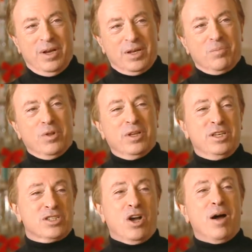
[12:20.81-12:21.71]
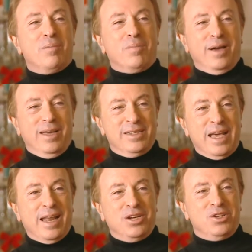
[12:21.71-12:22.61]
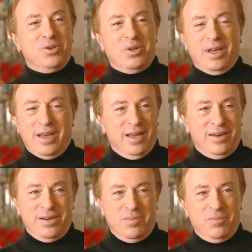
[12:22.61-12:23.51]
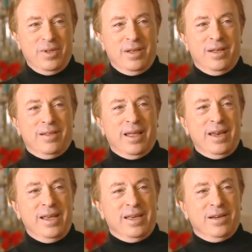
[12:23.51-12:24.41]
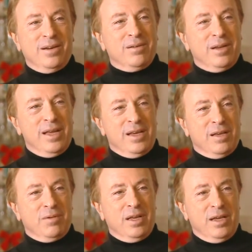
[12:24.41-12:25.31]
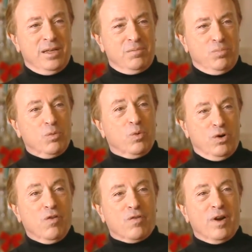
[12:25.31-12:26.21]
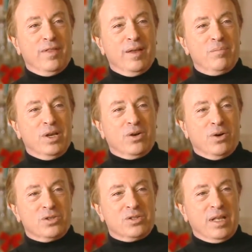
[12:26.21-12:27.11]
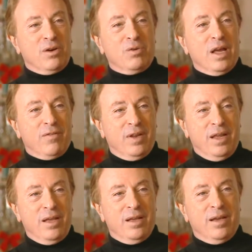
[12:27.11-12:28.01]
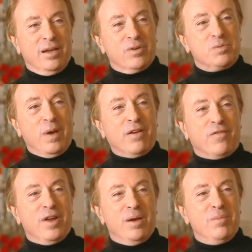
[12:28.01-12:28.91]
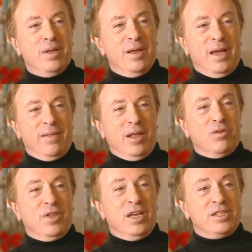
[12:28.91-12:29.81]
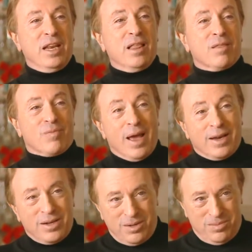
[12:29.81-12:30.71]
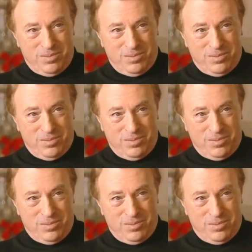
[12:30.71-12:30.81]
are completely disarmed by his attitude, and then he can put one over on them because they don't have any respect for him, and they don't think he's any threat.